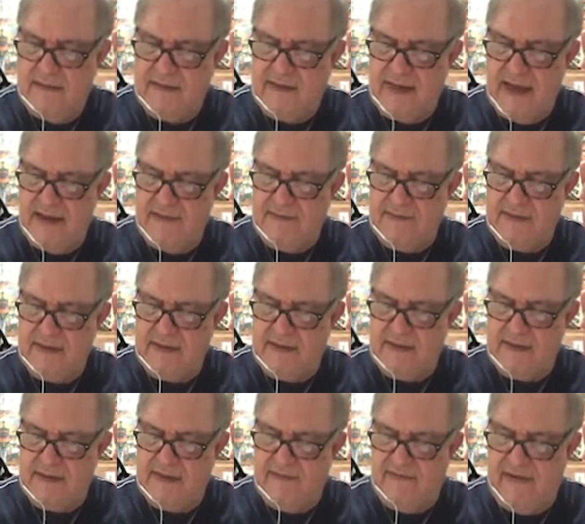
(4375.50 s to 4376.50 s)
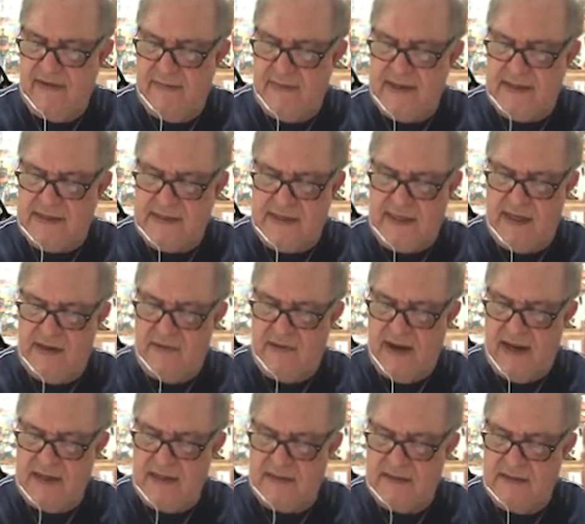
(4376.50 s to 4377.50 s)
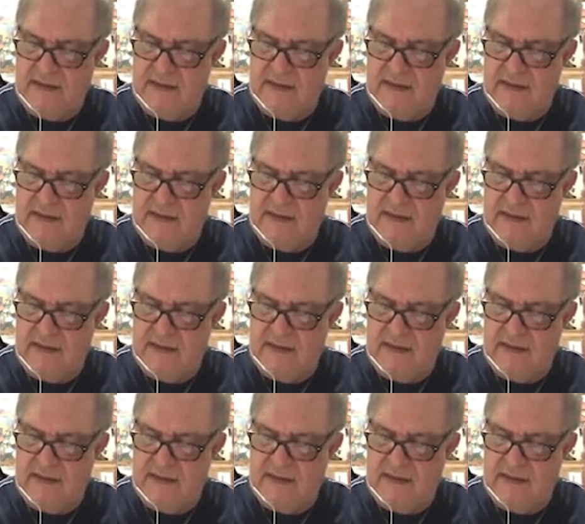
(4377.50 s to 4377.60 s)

time divided by C, right?